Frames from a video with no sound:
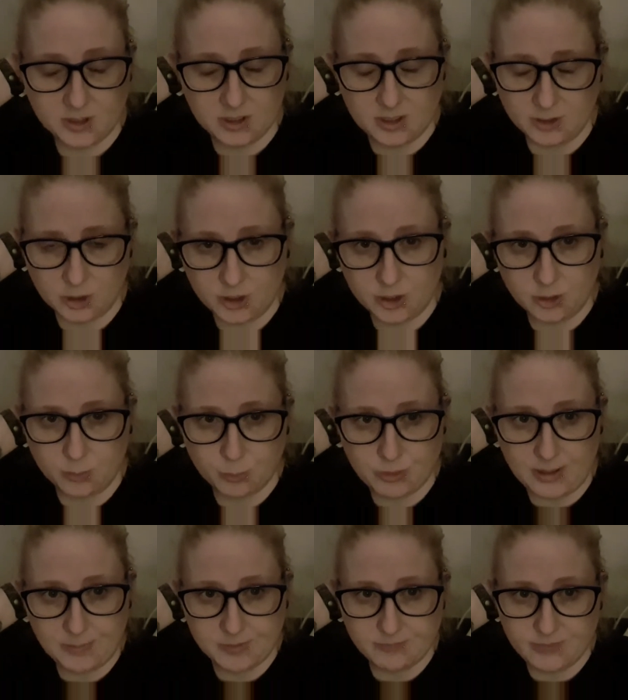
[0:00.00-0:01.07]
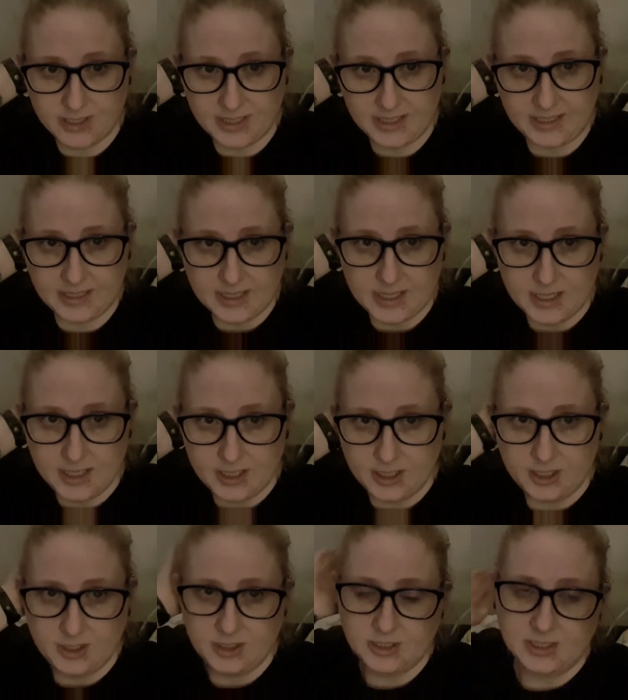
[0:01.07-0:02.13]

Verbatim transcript: We got it all prepped and ready uh,